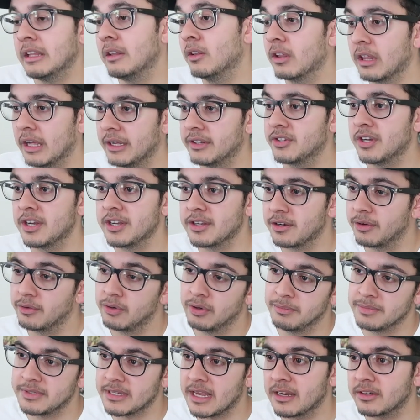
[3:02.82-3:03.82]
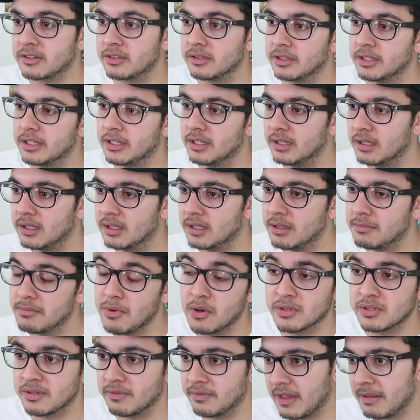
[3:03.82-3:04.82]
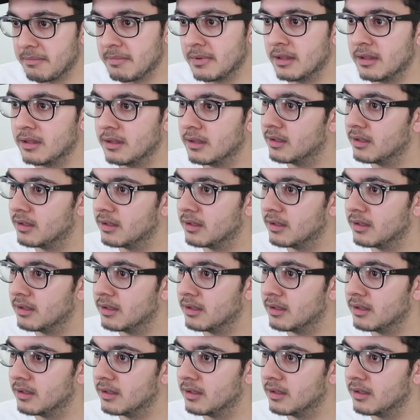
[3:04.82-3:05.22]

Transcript: they look like changing rooms actually, most of them.